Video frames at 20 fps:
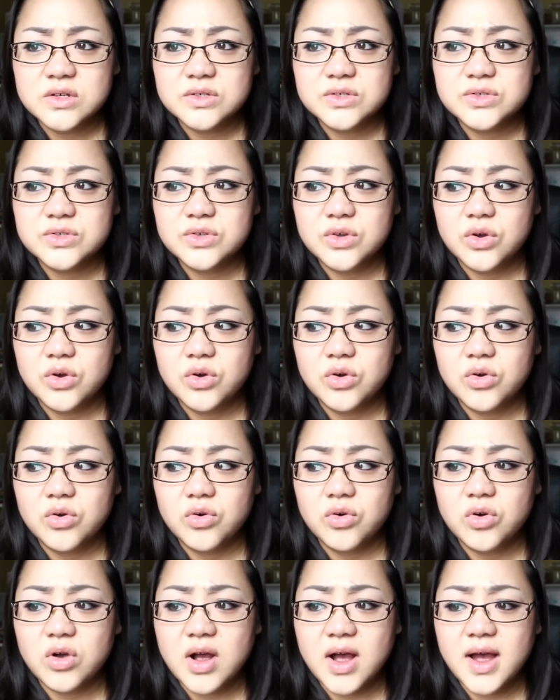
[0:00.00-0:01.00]

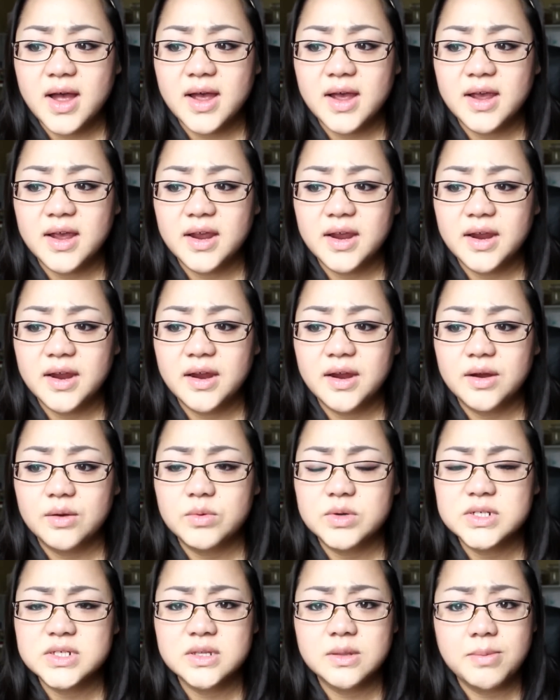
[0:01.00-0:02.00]
So I
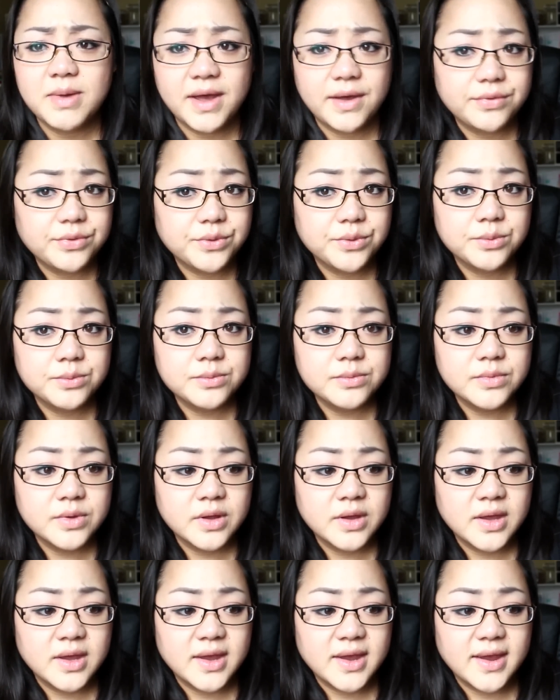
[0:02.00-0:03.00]
went to the bathroom,
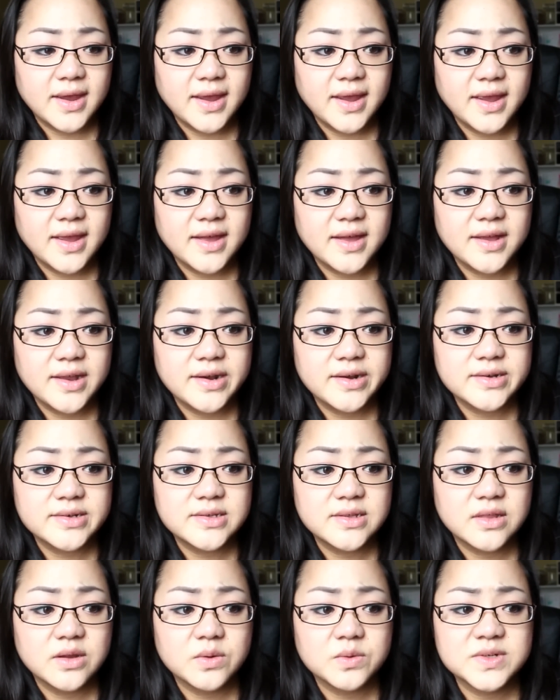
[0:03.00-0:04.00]
and
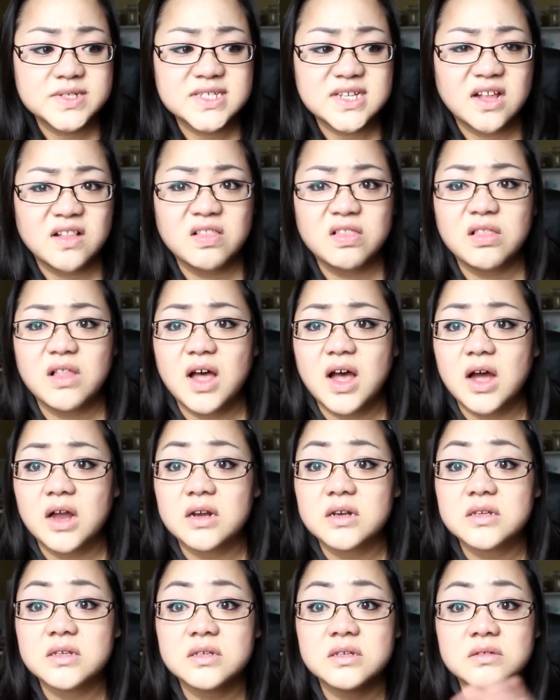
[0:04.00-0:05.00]
there was a
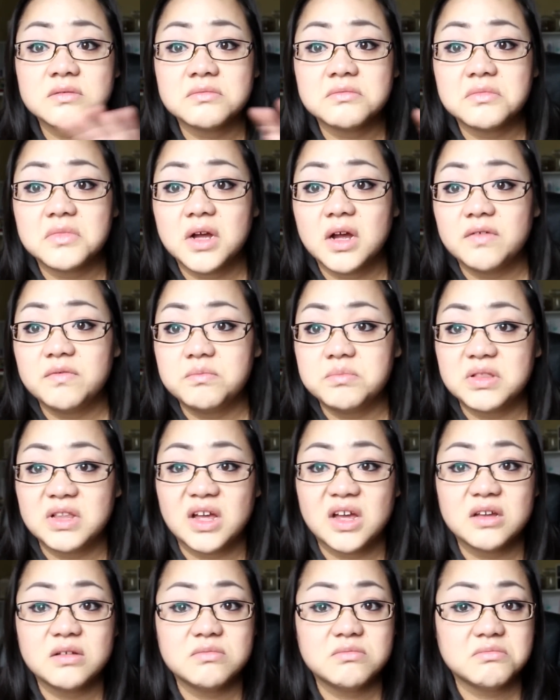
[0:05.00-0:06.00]
lot of
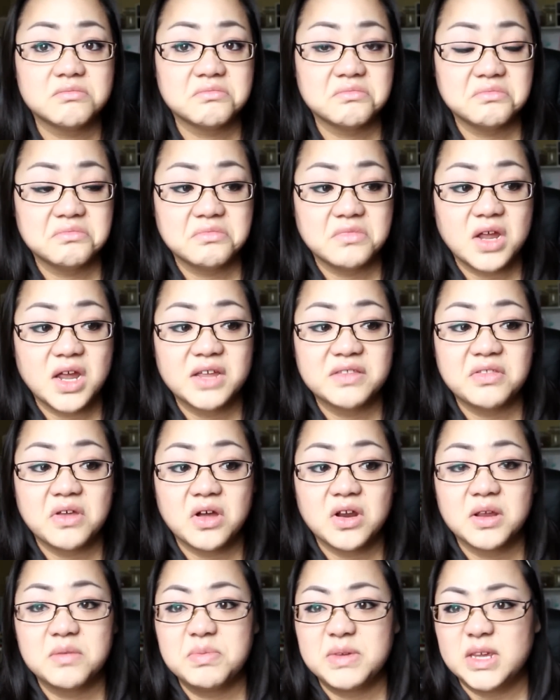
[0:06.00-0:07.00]
blood. I
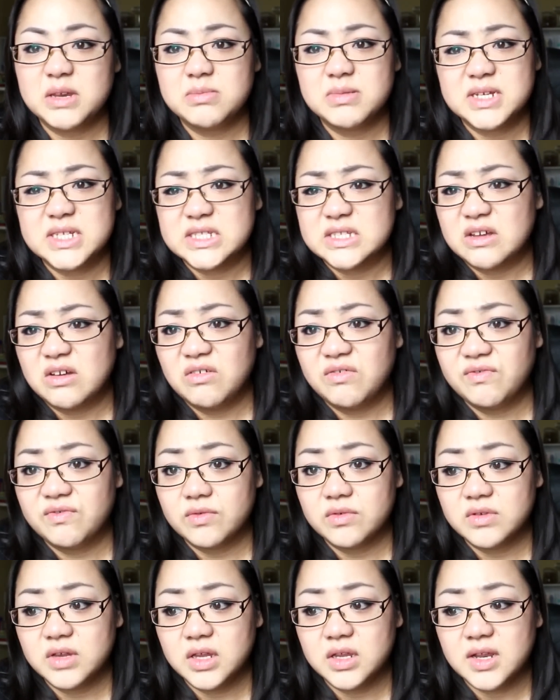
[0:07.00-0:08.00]
thought I peed myself.
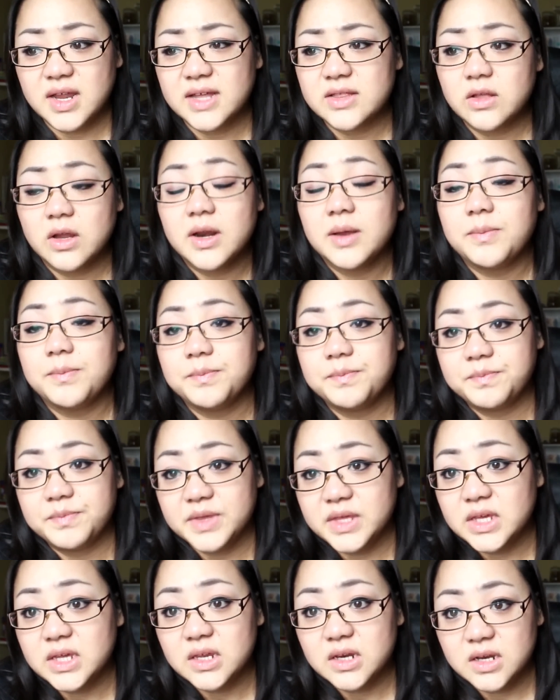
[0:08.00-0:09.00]
I thought I
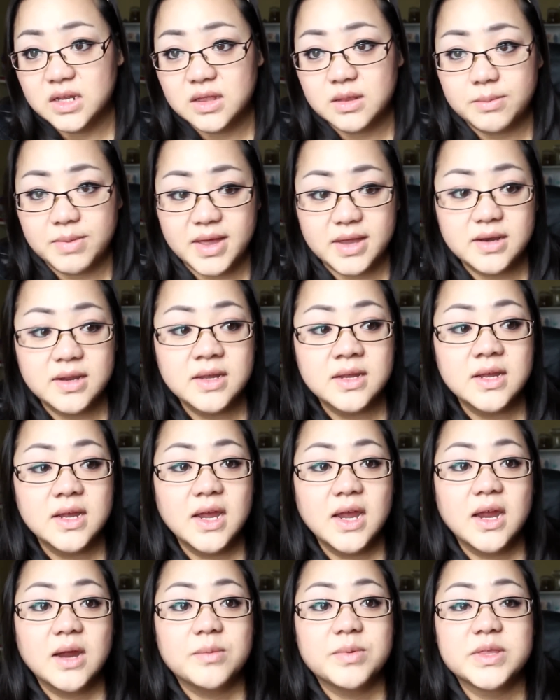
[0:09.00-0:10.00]
peed in the bed,
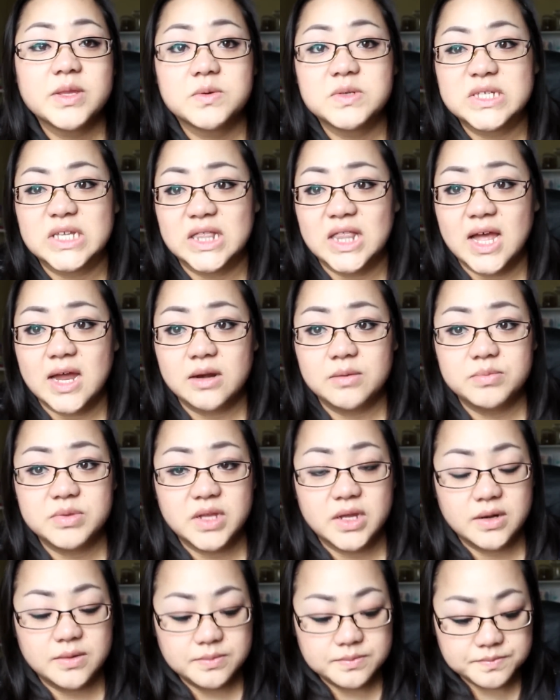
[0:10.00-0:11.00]
but there was a lot of
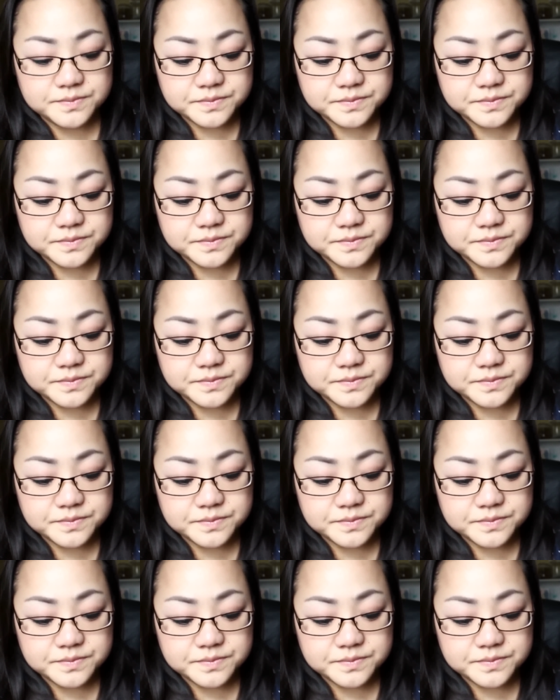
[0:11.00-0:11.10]
blood.